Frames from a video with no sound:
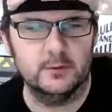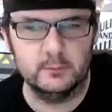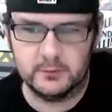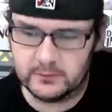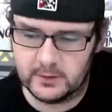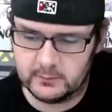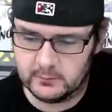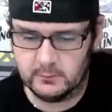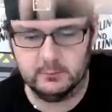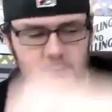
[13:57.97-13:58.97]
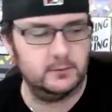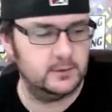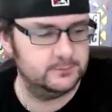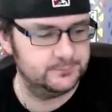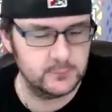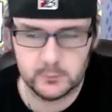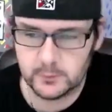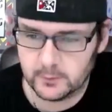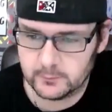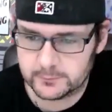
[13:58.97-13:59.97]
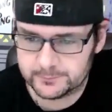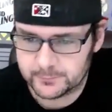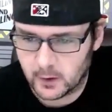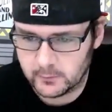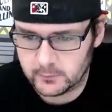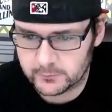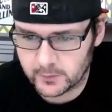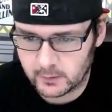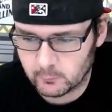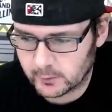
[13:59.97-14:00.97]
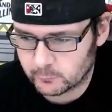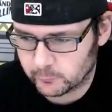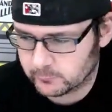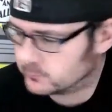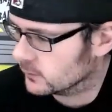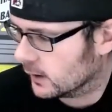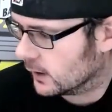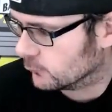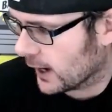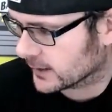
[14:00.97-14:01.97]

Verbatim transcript: will see. We will see. Who knows? All those uh, what uh, Rocket